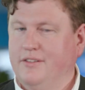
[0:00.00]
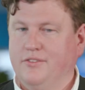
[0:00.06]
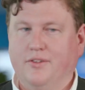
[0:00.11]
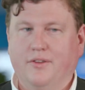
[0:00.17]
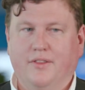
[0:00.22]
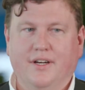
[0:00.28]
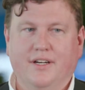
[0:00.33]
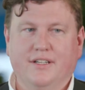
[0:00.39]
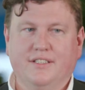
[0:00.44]

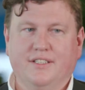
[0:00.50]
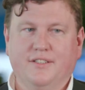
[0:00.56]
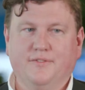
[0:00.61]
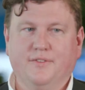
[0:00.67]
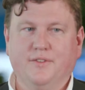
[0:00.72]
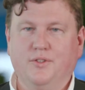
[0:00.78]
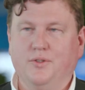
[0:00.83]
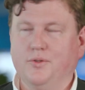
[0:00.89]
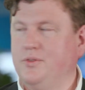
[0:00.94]
So there are
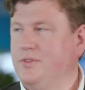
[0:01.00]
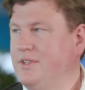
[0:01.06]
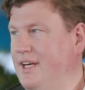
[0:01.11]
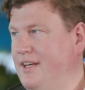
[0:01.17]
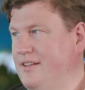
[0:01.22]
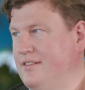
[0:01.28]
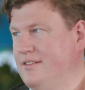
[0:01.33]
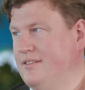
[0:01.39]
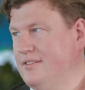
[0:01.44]
different use
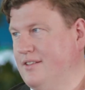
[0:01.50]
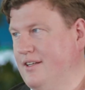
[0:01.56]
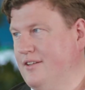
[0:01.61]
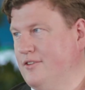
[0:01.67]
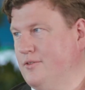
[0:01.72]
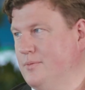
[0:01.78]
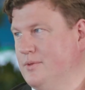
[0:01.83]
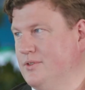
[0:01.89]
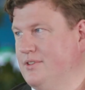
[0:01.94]
cases
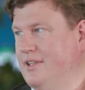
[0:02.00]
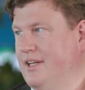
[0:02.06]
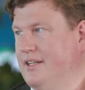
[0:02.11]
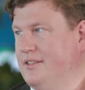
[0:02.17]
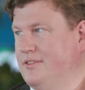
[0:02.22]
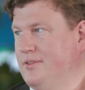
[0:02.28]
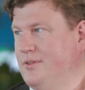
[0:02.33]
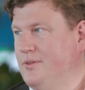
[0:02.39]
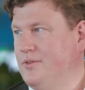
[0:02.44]
customers
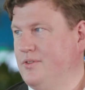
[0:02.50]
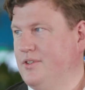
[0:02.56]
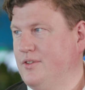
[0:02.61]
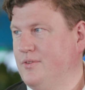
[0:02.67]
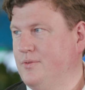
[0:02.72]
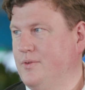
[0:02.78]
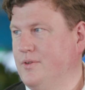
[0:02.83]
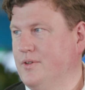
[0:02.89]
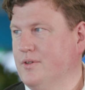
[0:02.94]
like to use
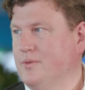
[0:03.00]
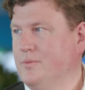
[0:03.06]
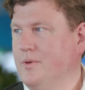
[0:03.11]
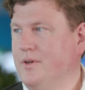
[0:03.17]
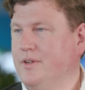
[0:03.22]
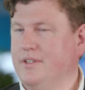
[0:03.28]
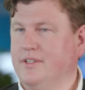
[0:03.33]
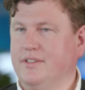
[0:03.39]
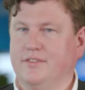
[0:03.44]
us for.
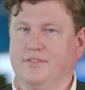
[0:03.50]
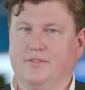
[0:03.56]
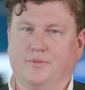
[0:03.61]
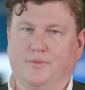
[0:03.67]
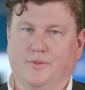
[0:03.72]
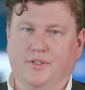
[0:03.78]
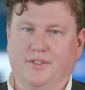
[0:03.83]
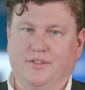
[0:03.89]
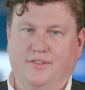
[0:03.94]
One is,
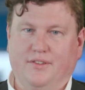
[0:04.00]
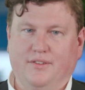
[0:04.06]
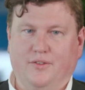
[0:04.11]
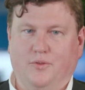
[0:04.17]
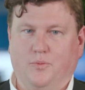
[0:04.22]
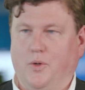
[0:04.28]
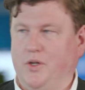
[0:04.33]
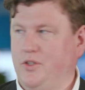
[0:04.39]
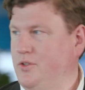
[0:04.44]
for
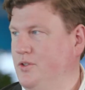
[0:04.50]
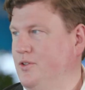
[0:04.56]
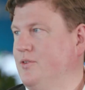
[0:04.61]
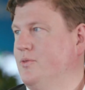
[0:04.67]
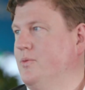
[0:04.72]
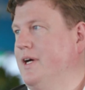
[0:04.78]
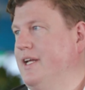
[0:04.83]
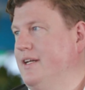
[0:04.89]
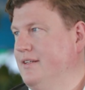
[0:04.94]
instance, what to
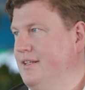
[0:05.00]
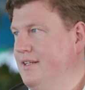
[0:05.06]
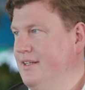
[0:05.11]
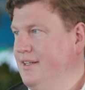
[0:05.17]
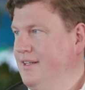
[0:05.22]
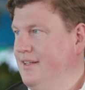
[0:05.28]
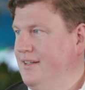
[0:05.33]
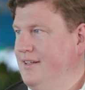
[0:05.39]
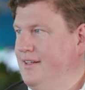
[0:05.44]
cook when,
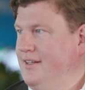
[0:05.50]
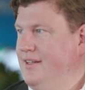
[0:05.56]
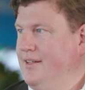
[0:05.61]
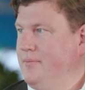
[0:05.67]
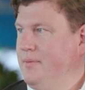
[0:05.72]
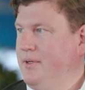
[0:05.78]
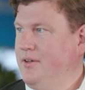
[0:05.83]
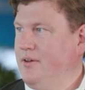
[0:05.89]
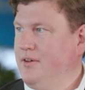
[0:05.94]

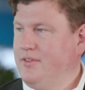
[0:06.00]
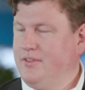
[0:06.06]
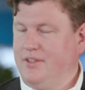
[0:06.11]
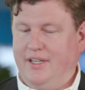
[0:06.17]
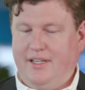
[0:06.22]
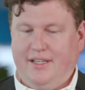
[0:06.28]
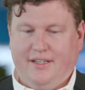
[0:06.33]
because